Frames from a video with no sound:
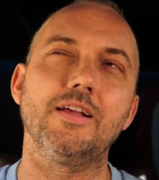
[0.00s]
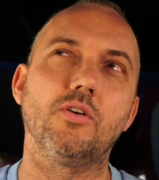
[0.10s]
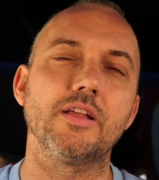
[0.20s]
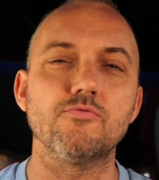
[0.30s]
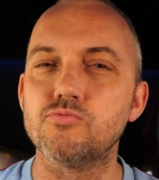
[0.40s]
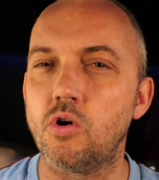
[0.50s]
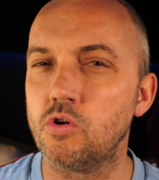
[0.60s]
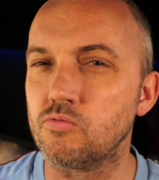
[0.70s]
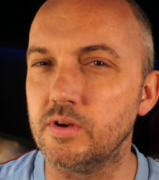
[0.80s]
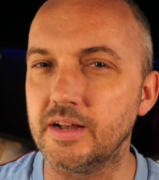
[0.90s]
got it
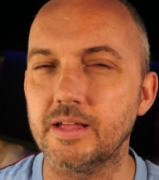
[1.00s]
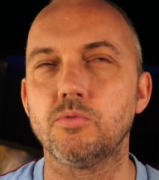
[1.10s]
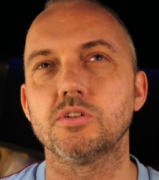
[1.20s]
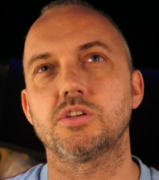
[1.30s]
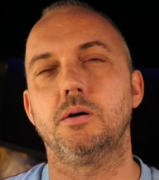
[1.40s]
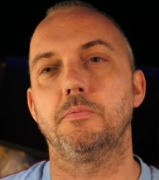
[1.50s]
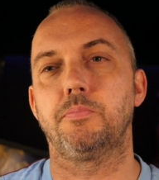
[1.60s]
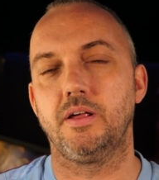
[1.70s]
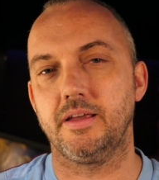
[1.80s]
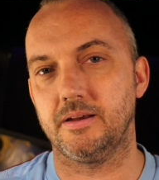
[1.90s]
wrong, really, in what type of
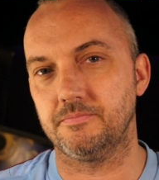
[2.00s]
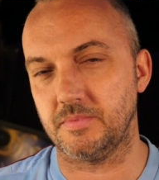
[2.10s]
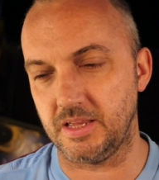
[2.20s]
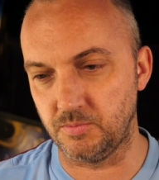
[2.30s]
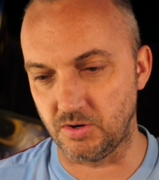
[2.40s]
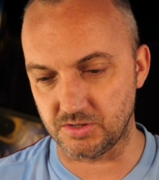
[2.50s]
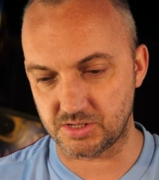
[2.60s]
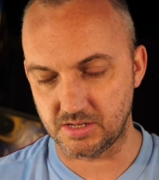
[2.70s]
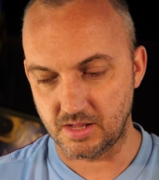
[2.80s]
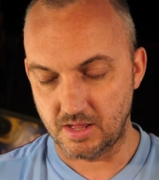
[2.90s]
player he
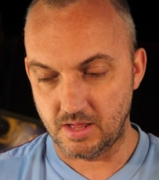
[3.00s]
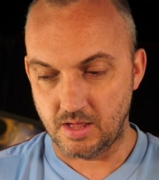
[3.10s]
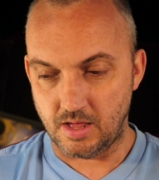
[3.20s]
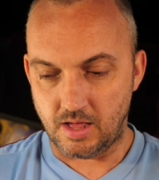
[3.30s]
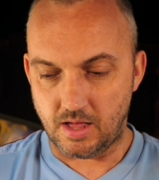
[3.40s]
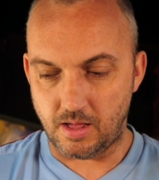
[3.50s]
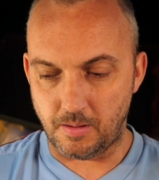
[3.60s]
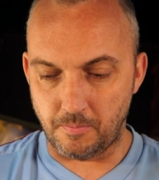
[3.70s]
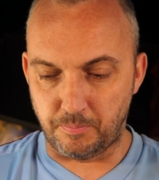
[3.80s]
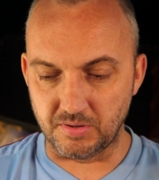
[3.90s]
was.
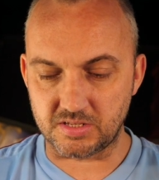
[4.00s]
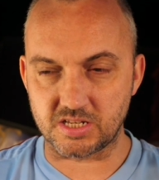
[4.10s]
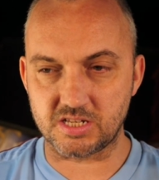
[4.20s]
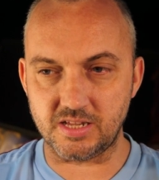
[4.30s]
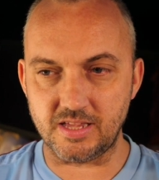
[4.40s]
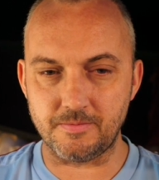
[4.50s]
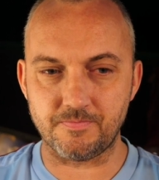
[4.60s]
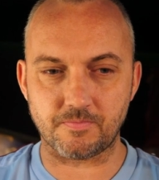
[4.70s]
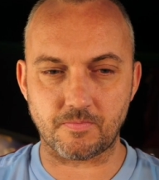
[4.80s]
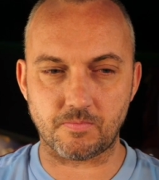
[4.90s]
But to see
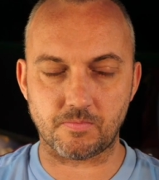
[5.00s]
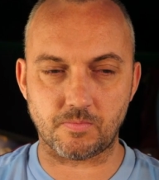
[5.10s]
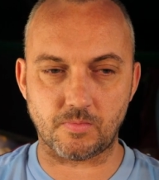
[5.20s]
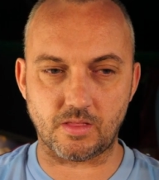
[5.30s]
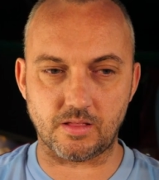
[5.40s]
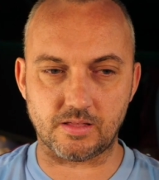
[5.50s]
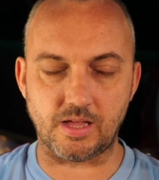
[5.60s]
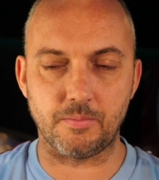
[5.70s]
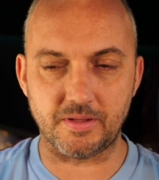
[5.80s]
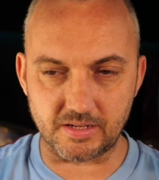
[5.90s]
him
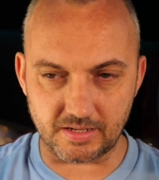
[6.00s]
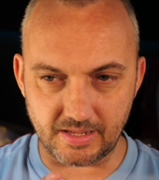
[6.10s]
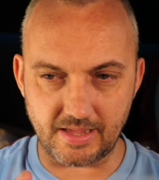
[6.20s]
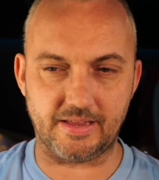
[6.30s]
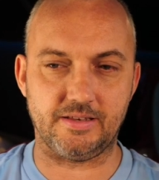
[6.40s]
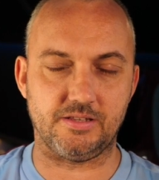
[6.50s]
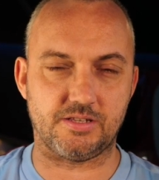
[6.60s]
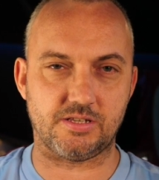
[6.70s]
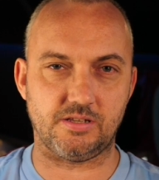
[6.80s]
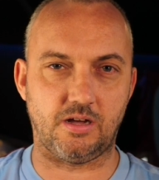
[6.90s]
come in at the
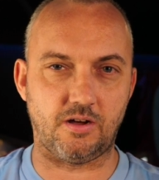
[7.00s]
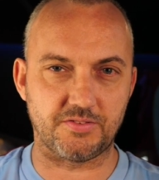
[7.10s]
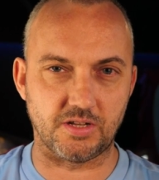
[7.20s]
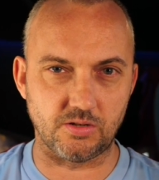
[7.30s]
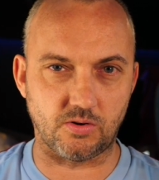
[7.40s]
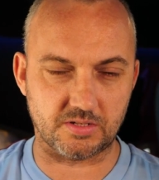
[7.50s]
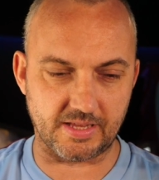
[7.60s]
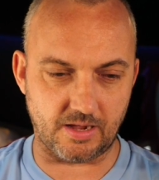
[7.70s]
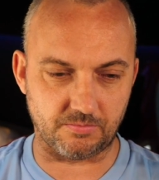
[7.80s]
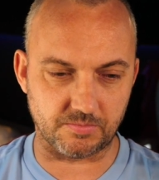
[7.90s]
end after
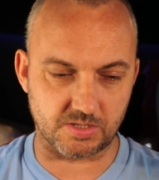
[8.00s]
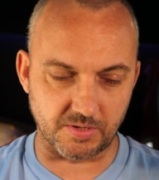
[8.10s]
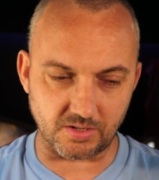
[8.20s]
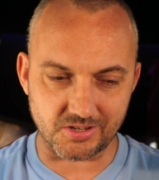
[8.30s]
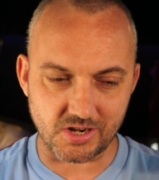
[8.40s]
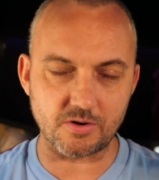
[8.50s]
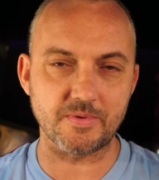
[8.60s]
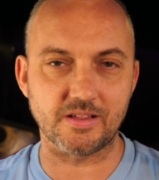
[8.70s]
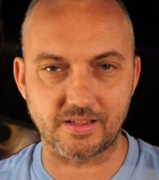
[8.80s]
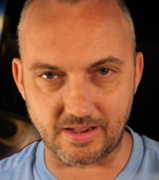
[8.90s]
lockdown. So we've got the
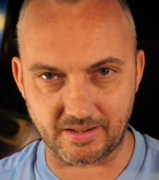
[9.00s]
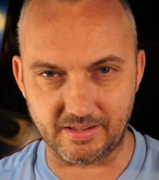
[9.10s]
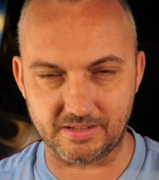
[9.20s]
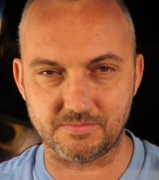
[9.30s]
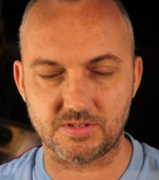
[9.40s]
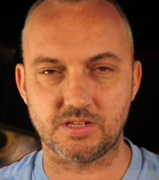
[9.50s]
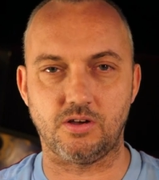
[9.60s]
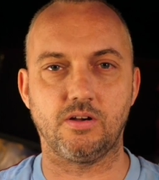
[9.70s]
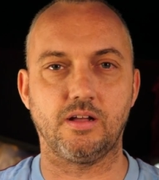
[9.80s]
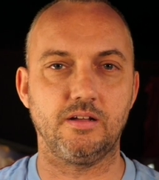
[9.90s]
Jeremy Ngakia
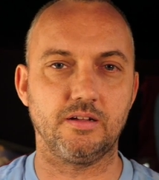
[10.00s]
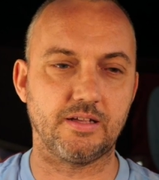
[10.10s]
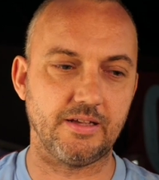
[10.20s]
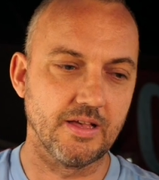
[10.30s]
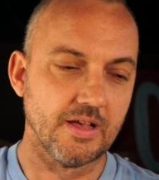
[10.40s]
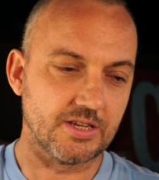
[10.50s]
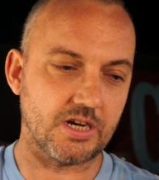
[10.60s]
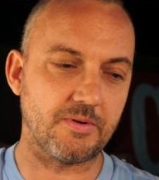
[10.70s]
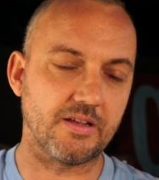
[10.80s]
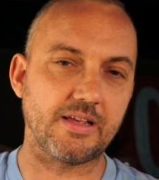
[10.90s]
saga, okay?
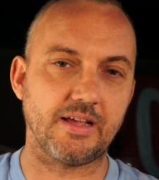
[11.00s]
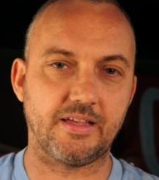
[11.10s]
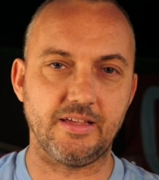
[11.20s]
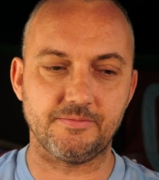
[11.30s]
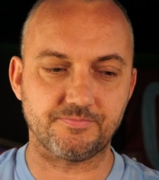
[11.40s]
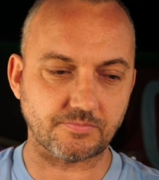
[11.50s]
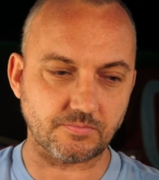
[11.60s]
Jeremy Ngakia